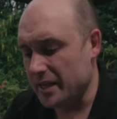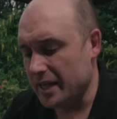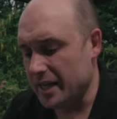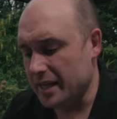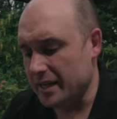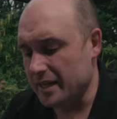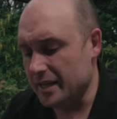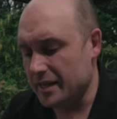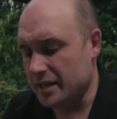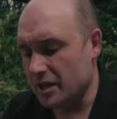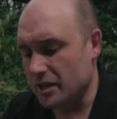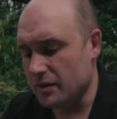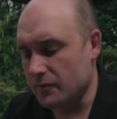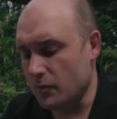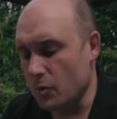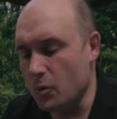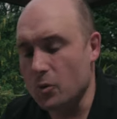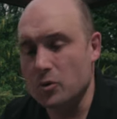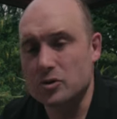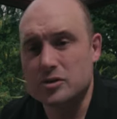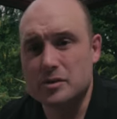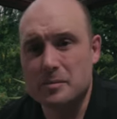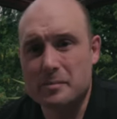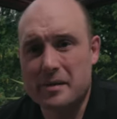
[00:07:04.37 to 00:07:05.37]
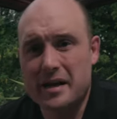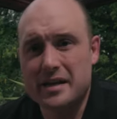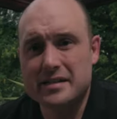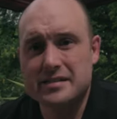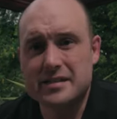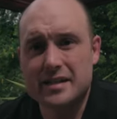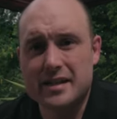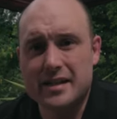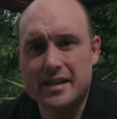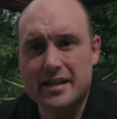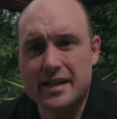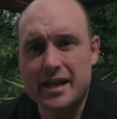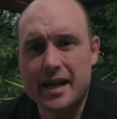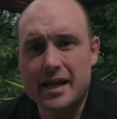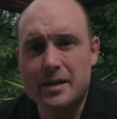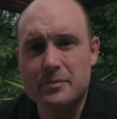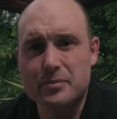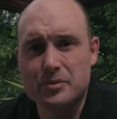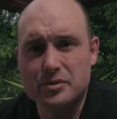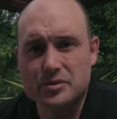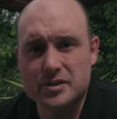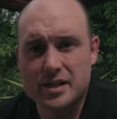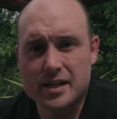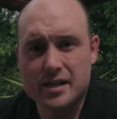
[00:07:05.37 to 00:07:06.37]
it kind of automatically
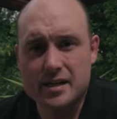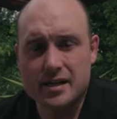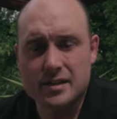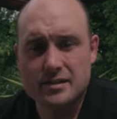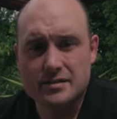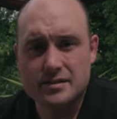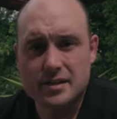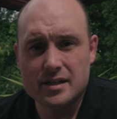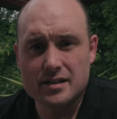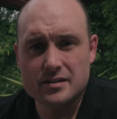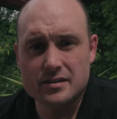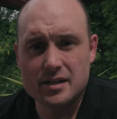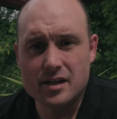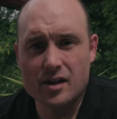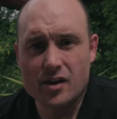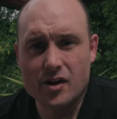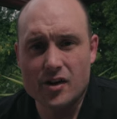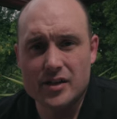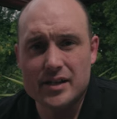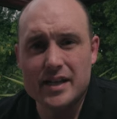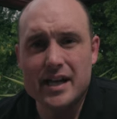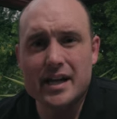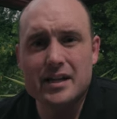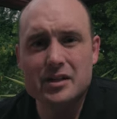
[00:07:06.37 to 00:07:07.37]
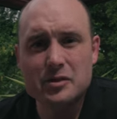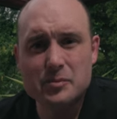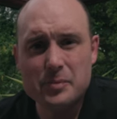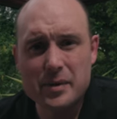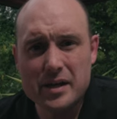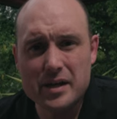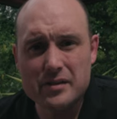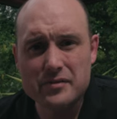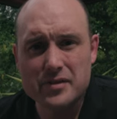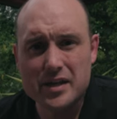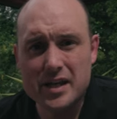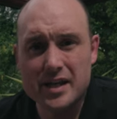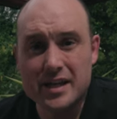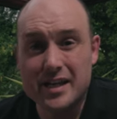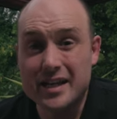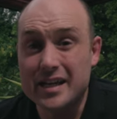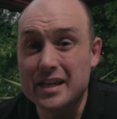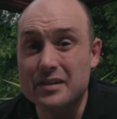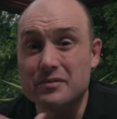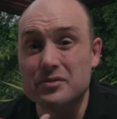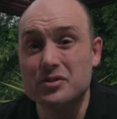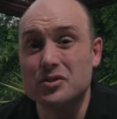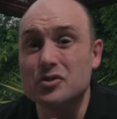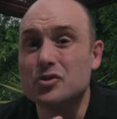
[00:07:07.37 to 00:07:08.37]
labels it as a high end bit of gear,
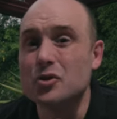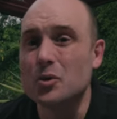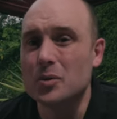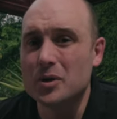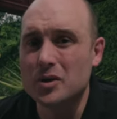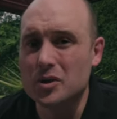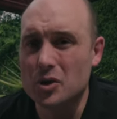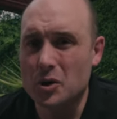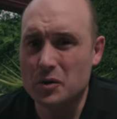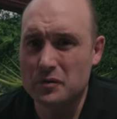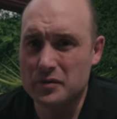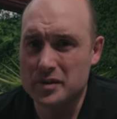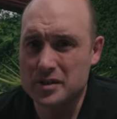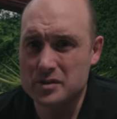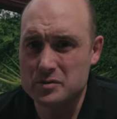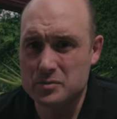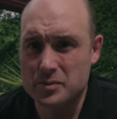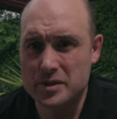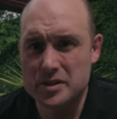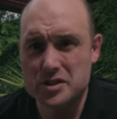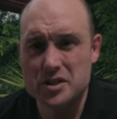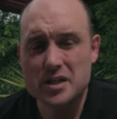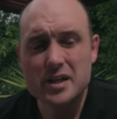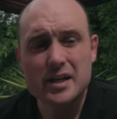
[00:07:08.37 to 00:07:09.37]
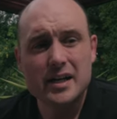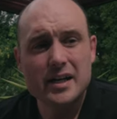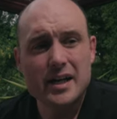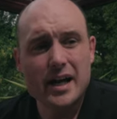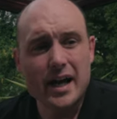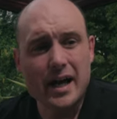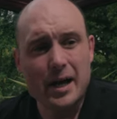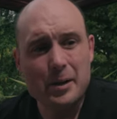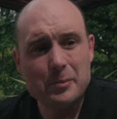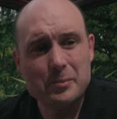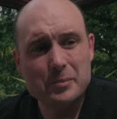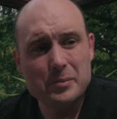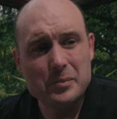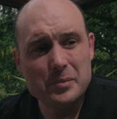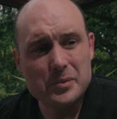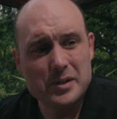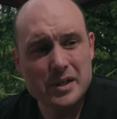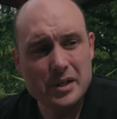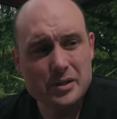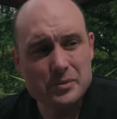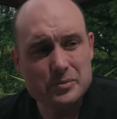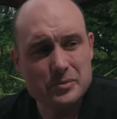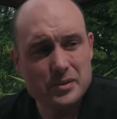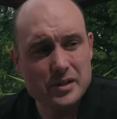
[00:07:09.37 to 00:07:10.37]
even to a novice, which,
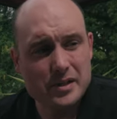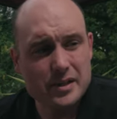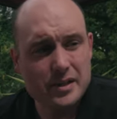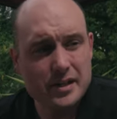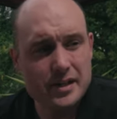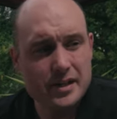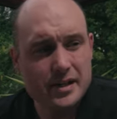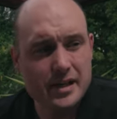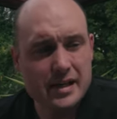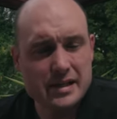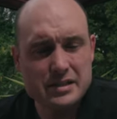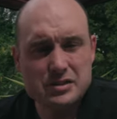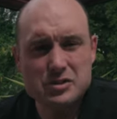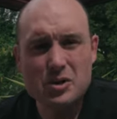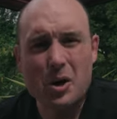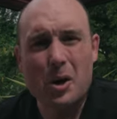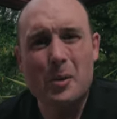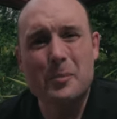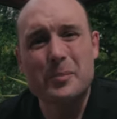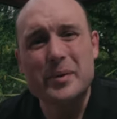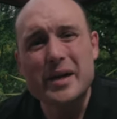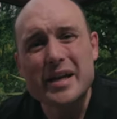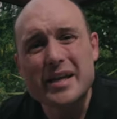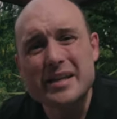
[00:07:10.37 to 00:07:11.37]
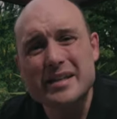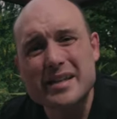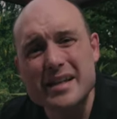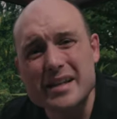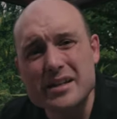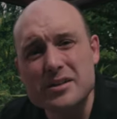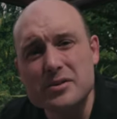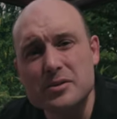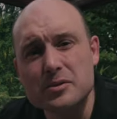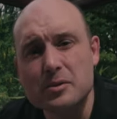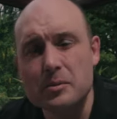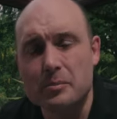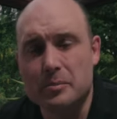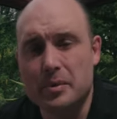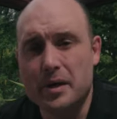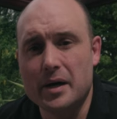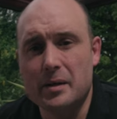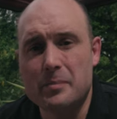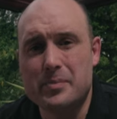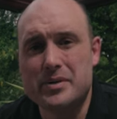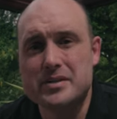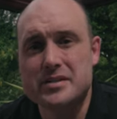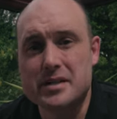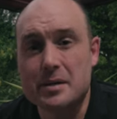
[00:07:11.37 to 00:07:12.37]
it's not a big deal,
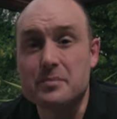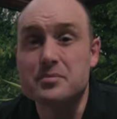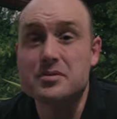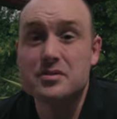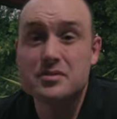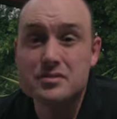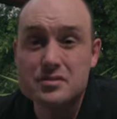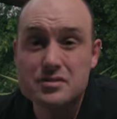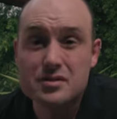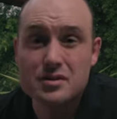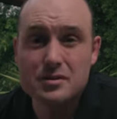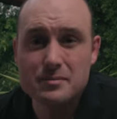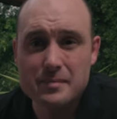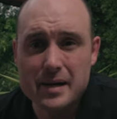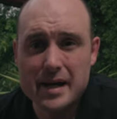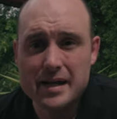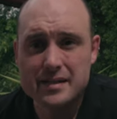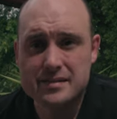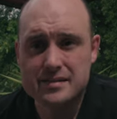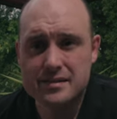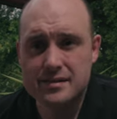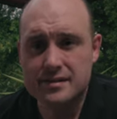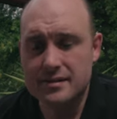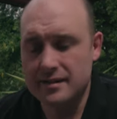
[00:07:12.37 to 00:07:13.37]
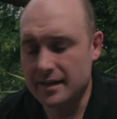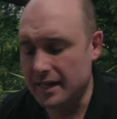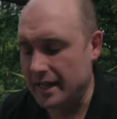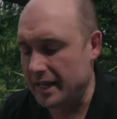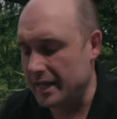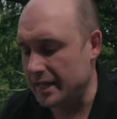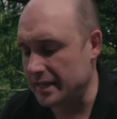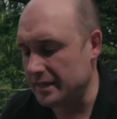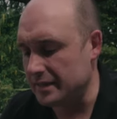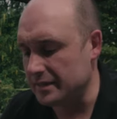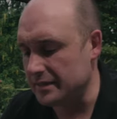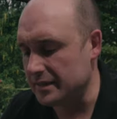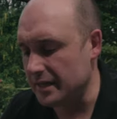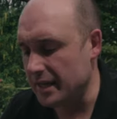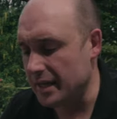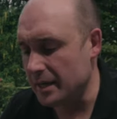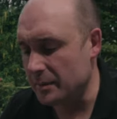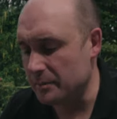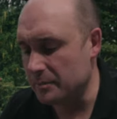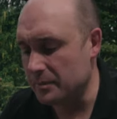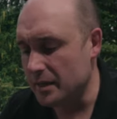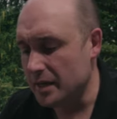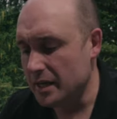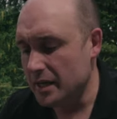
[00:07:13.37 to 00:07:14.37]
but perceptions do matter,
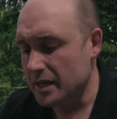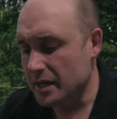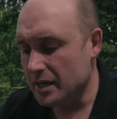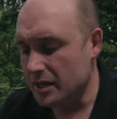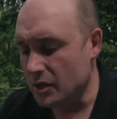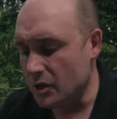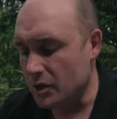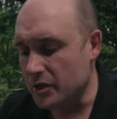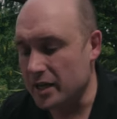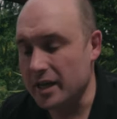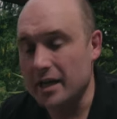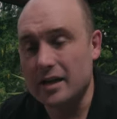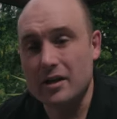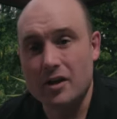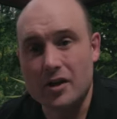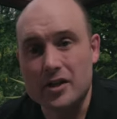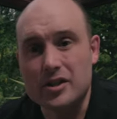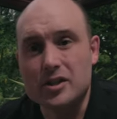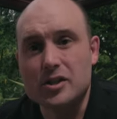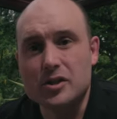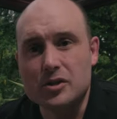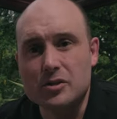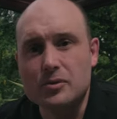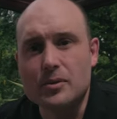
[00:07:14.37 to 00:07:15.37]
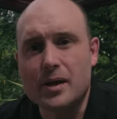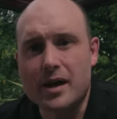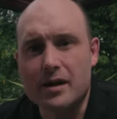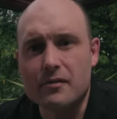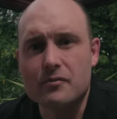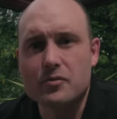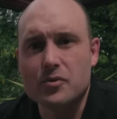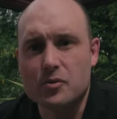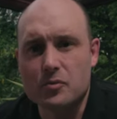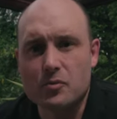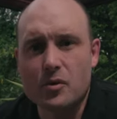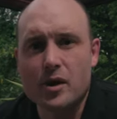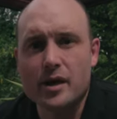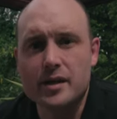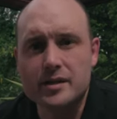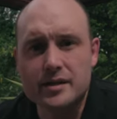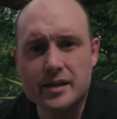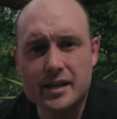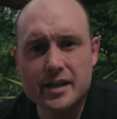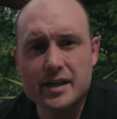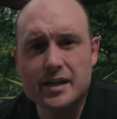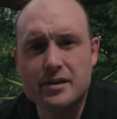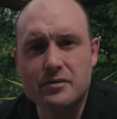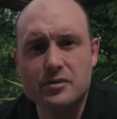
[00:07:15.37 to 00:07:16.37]
and looking like you have the
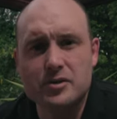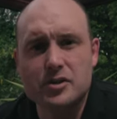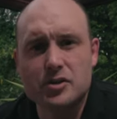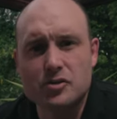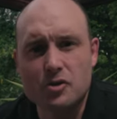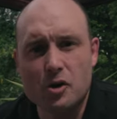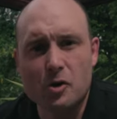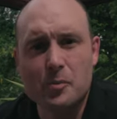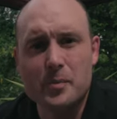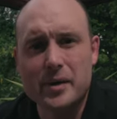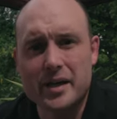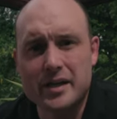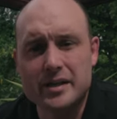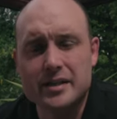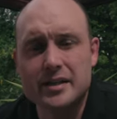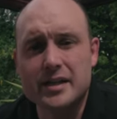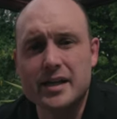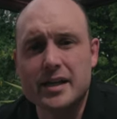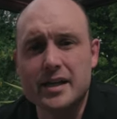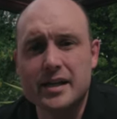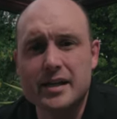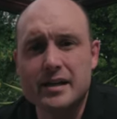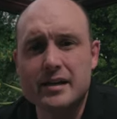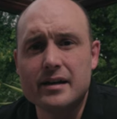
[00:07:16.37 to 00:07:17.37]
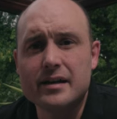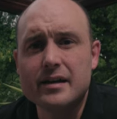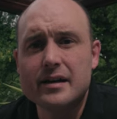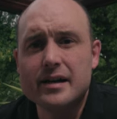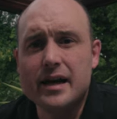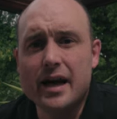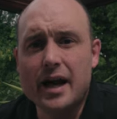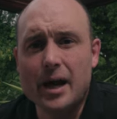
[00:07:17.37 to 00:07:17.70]
right gear and the top end gear